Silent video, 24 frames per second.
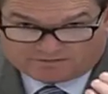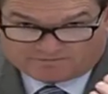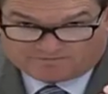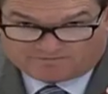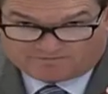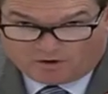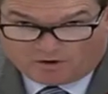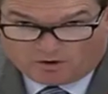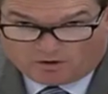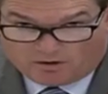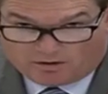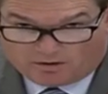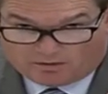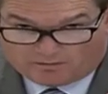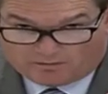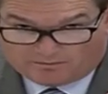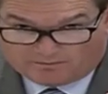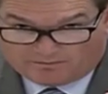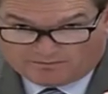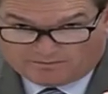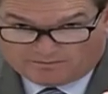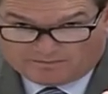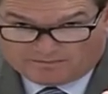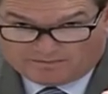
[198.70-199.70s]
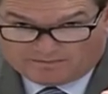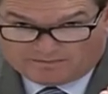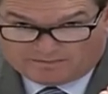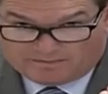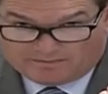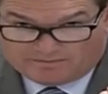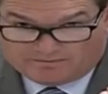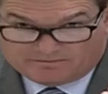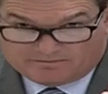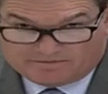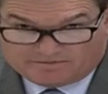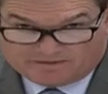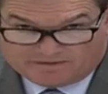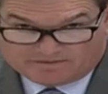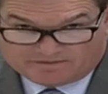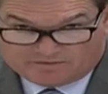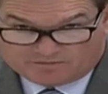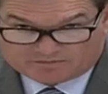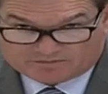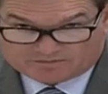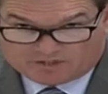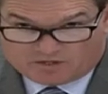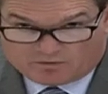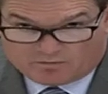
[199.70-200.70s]
to farm, then
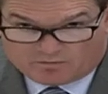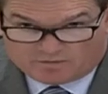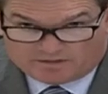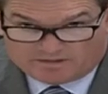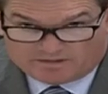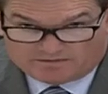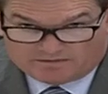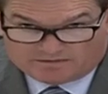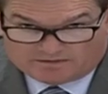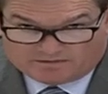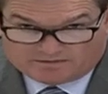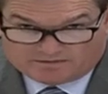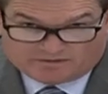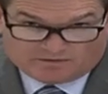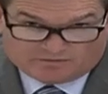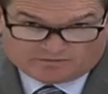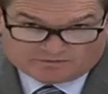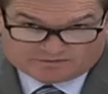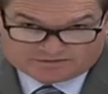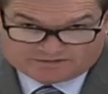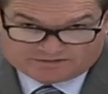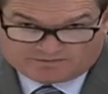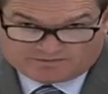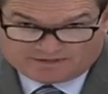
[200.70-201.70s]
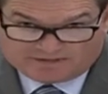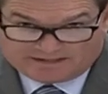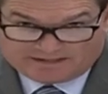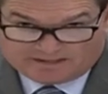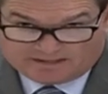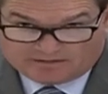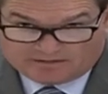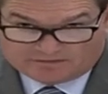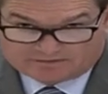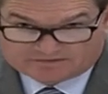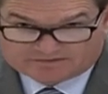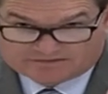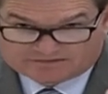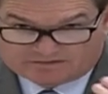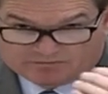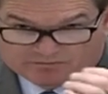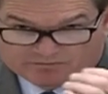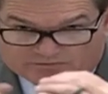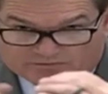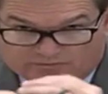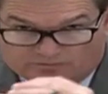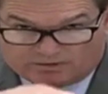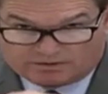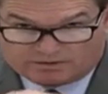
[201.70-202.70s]
there was somebody else that
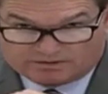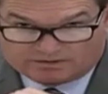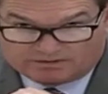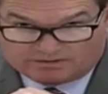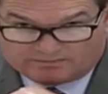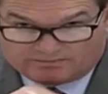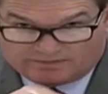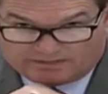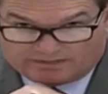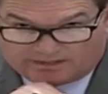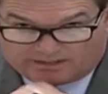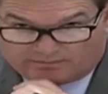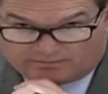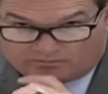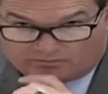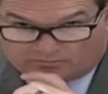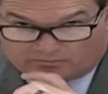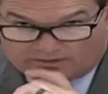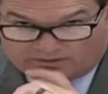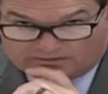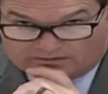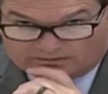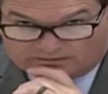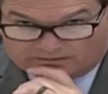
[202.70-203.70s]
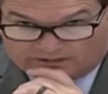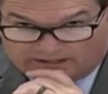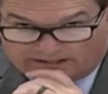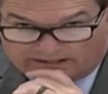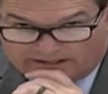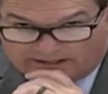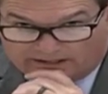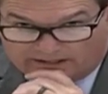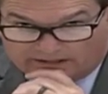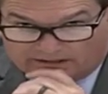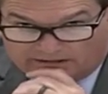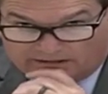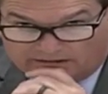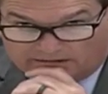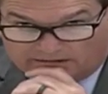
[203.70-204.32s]
was willing to pick up and rent the land.